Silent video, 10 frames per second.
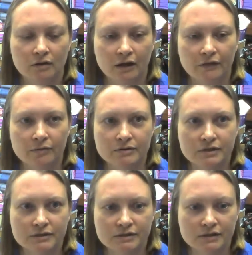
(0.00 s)
and there was a
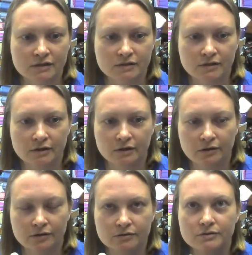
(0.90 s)

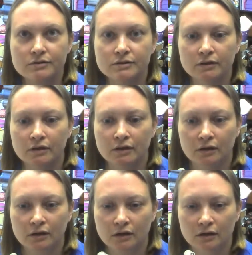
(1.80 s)
scissors,
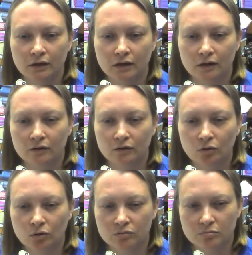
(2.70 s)
like a
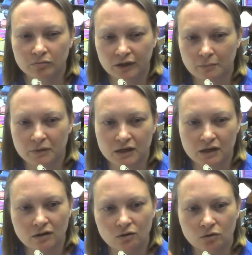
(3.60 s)
mini,
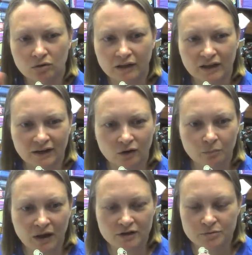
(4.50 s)
like kind of
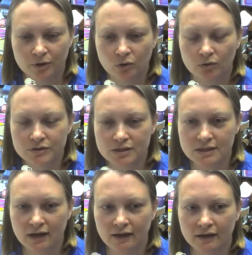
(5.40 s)
patchwork quilt
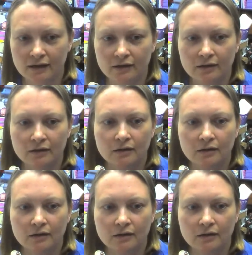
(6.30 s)
design.